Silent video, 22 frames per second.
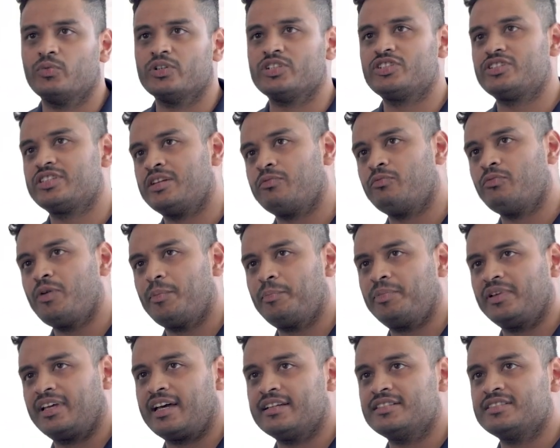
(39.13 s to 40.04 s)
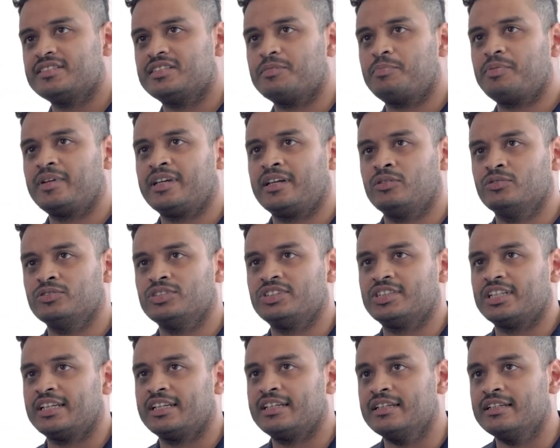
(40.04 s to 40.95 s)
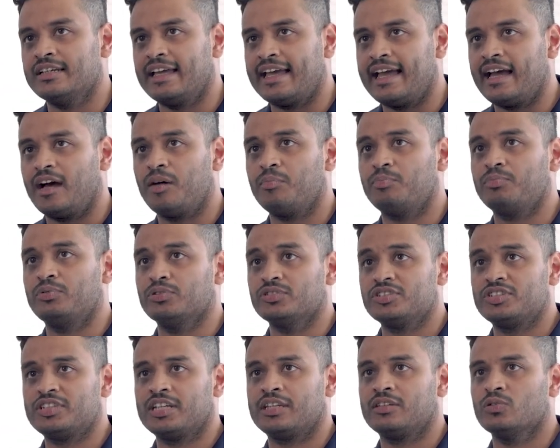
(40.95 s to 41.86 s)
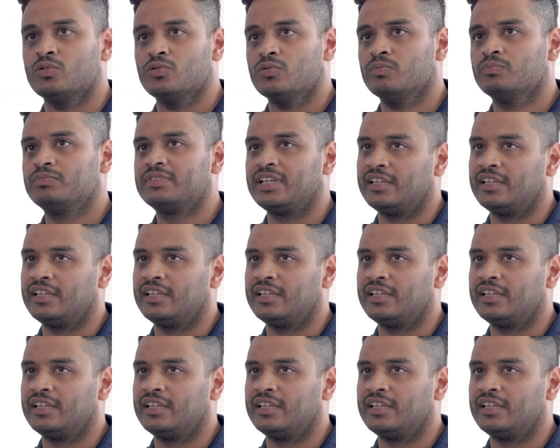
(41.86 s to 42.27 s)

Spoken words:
which then replicates the PLC output signal